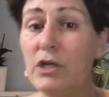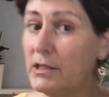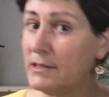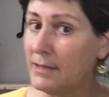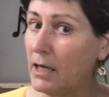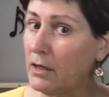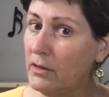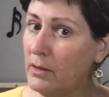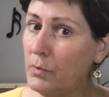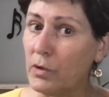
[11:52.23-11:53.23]
It's not
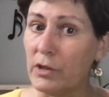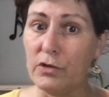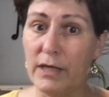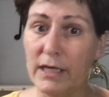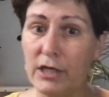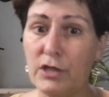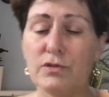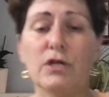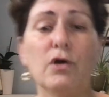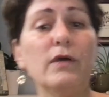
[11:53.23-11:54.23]
on the board. You cannot
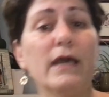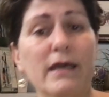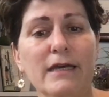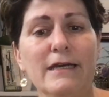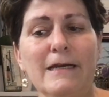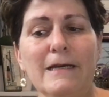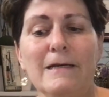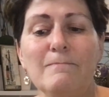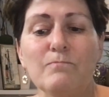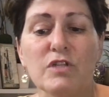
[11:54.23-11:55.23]
use it. Okay.
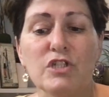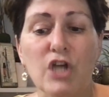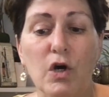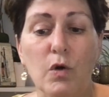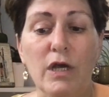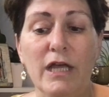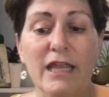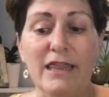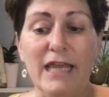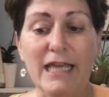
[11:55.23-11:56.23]
So
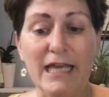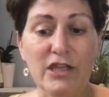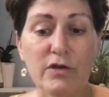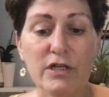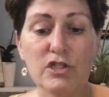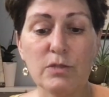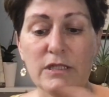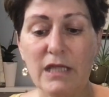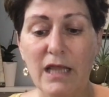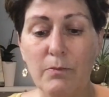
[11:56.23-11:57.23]
they get their
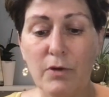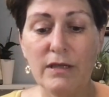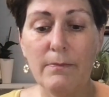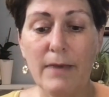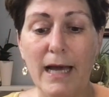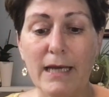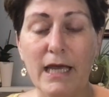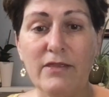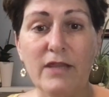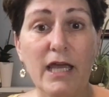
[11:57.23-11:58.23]
instruments and they bring them back,
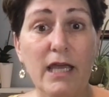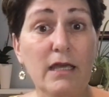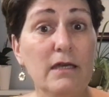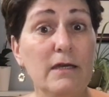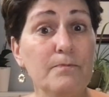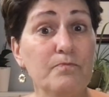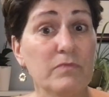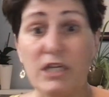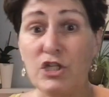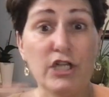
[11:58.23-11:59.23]
and they
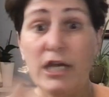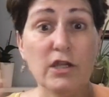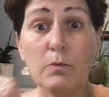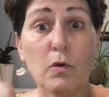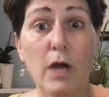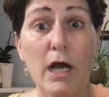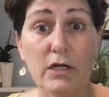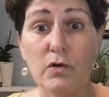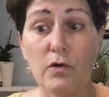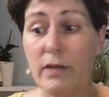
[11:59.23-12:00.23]
shake their
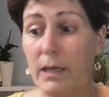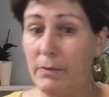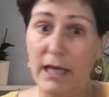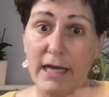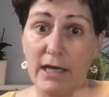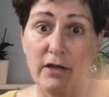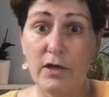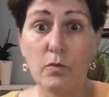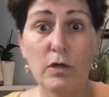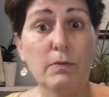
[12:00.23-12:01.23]
maraca, or they play
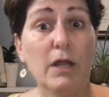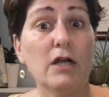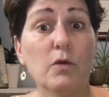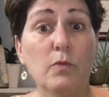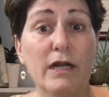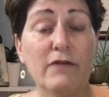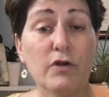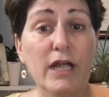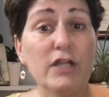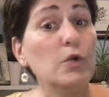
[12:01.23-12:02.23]
their wood block or whatever,
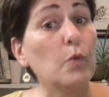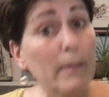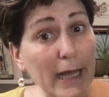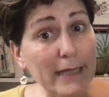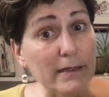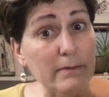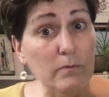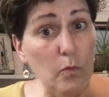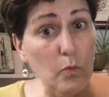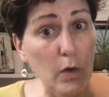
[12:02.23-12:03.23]
and you remind them
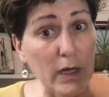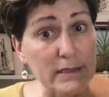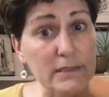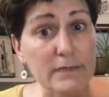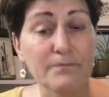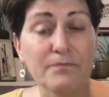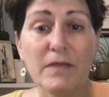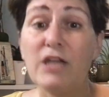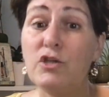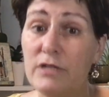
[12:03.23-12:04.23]
once.
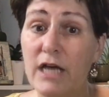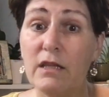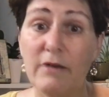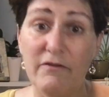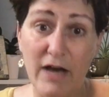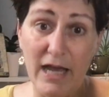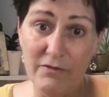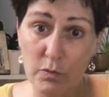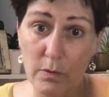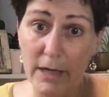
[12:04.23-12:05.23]
And you tell them, if I have
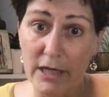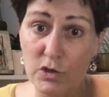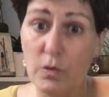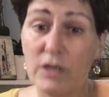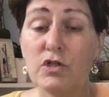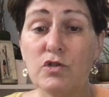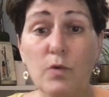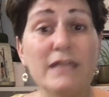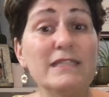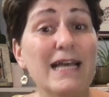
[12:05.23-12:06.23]
to remind you once or
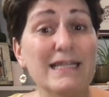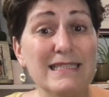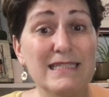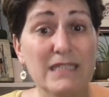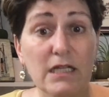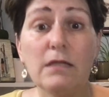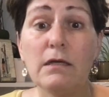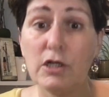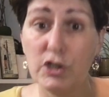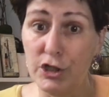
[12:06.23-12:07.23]
twice, that's still
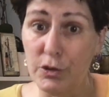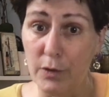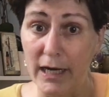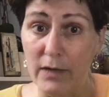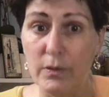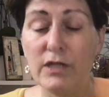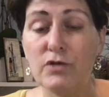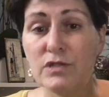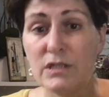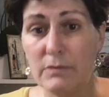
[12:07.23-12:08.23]
a good grade. We
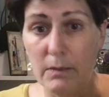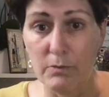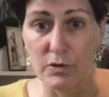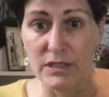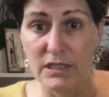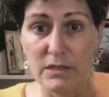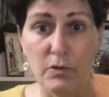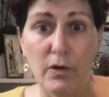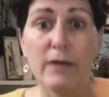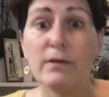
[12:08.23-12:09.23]
use a number system
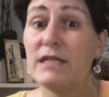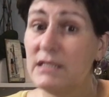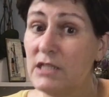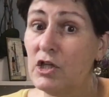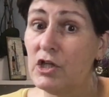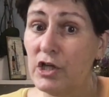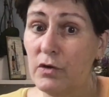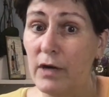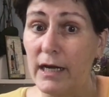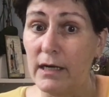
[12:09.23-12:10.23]
grade. That's still a good
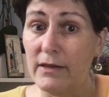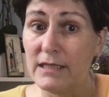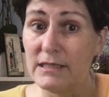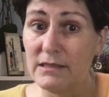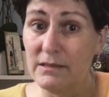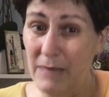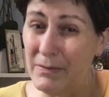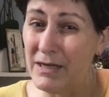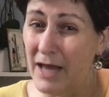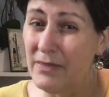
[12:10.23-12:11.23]
grade. That's maybe
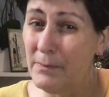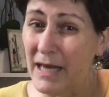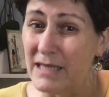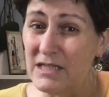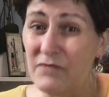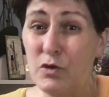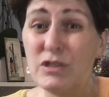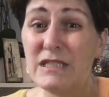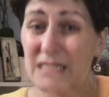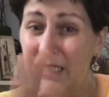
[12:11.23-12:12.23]
not the best. If you
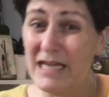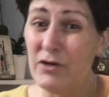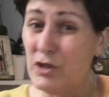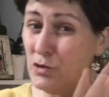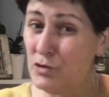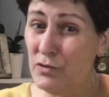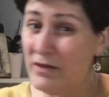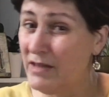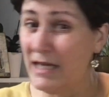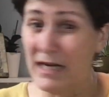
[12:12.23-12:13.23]
just sit down and you do the
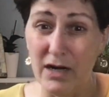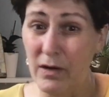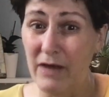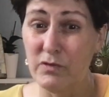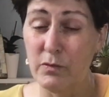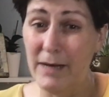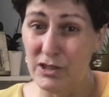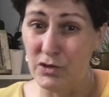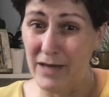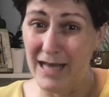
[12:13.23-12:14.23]
thing and I don't have to remind
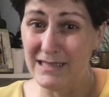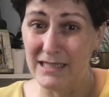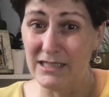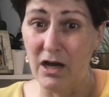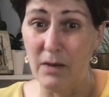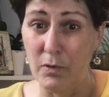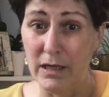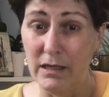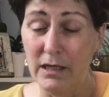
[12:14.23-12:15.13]
you, that's the top one.